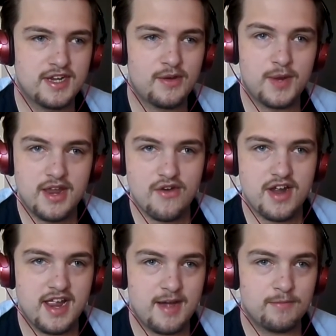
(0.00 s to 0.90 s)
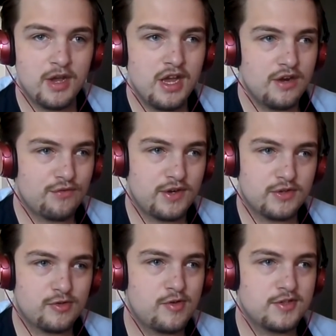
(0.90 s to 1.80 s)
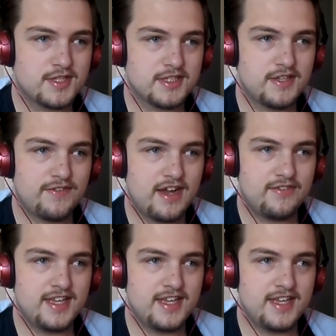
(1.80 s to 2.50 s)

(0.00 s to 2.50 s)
And now here I am, 365